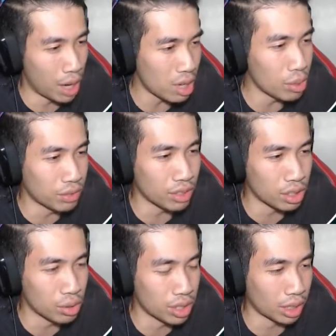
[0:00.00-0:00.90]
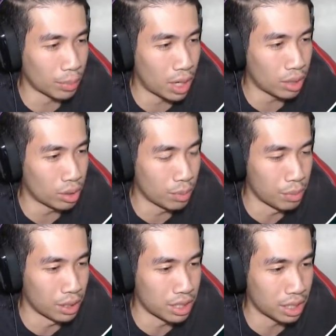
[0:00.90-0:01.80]
I know it's 52 seconds, but I don't know the
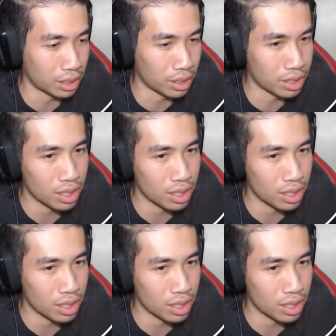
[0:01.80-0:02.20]
milliseconds.